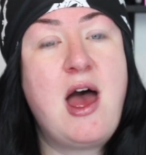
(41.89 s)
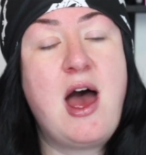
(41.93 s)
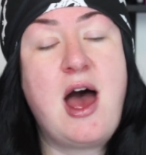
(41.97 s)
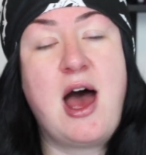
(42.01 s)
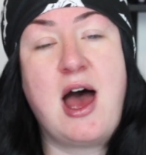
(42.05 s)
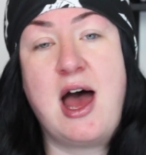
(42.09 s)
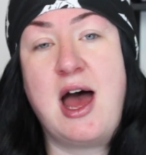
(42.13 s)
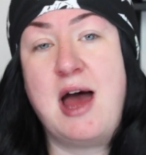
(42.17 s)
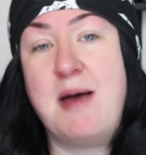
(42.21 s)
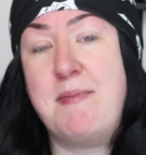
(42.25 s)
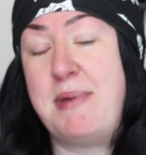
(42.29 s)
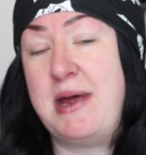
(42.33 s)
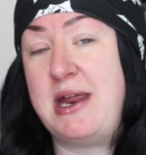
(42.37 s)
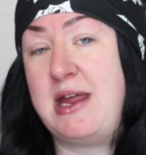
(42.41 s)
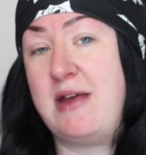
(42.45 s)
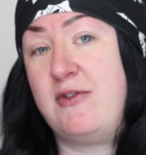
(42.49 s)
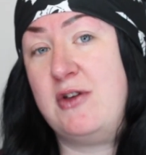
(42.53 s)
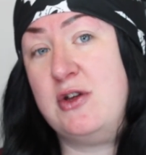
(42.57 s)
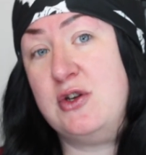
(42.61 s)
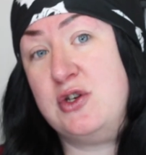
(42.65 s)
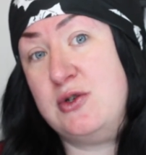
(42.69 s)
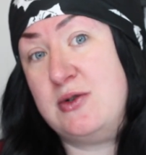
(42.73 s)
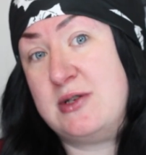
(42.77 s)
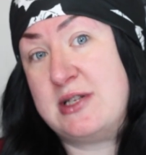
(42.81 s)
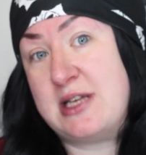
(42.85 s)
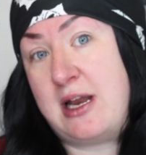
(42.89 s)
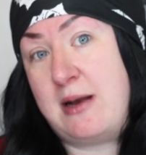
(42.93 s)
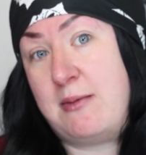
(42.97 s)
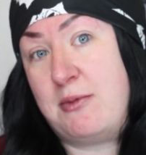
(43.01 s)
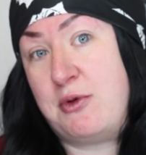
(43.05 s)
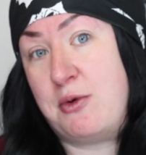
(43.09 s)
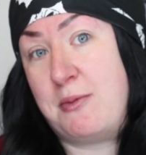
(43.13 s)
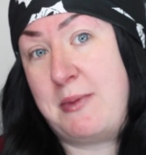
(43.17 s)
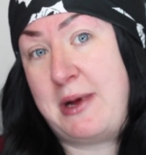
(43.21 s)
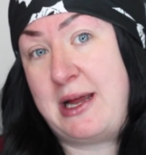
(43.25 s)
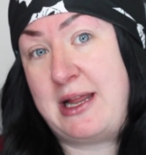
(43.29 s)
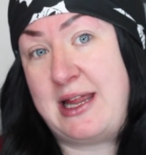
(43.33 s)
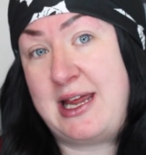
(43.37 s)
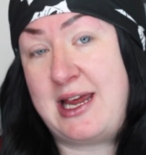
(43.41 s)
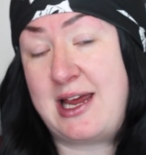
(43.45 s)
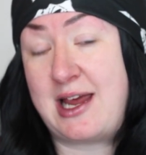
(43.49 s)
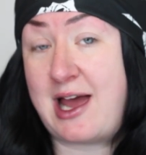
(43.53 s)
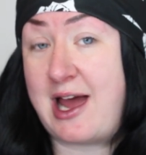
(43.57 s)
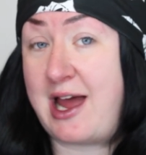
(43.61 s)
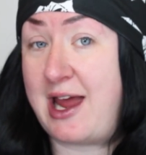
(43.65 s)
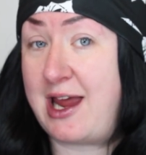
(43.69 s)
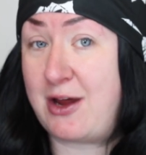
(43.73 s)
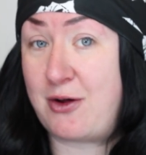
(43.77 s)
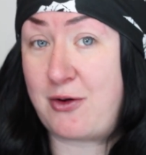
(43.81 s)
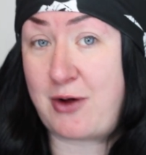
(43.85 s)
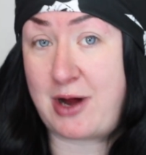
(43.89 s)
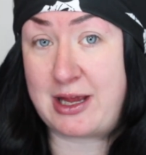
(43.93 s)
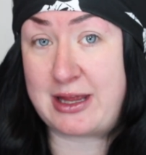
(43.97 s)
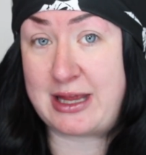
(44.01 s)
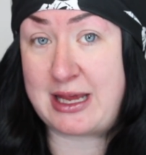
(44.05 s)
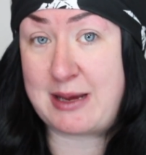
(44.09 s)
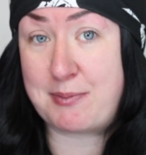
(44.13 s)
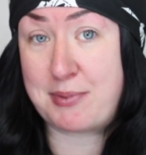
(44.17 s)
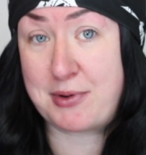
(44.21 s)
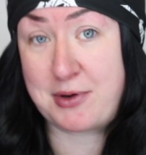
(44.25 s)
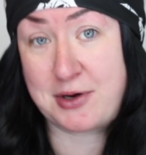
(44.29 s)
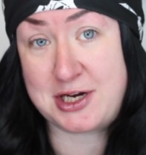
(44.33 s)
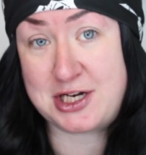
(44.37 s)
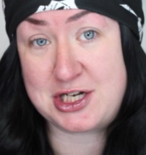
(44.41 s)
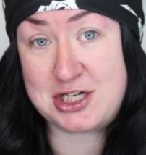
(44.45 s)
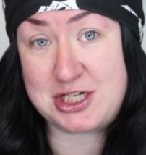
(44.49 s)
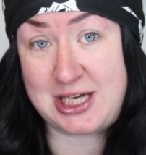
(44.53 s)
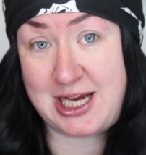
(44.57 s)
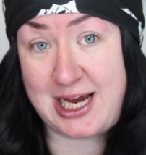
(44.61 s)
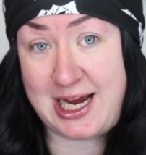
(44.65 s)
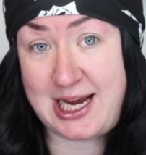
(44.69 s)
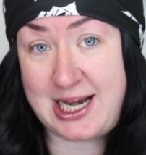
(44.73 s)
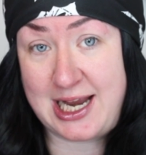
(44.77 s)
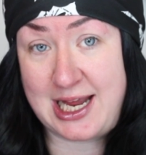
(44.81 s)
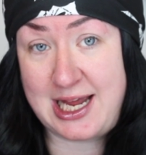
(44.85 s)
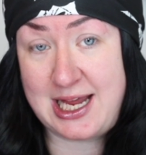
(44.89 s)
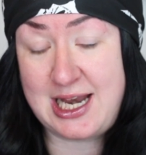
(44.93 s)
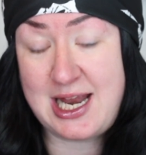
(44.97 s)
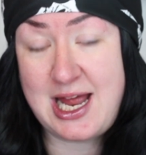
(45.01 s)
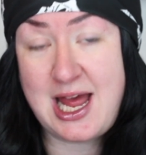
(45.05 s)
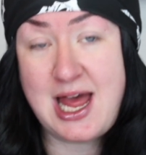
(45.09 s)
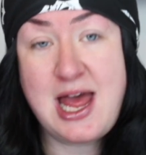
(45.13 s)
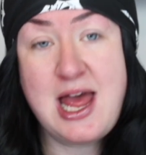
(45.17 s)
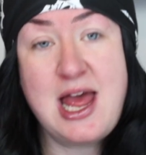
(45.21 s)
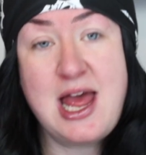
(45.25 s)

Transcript: But if you do sign up through my link, I greatly appreciate it.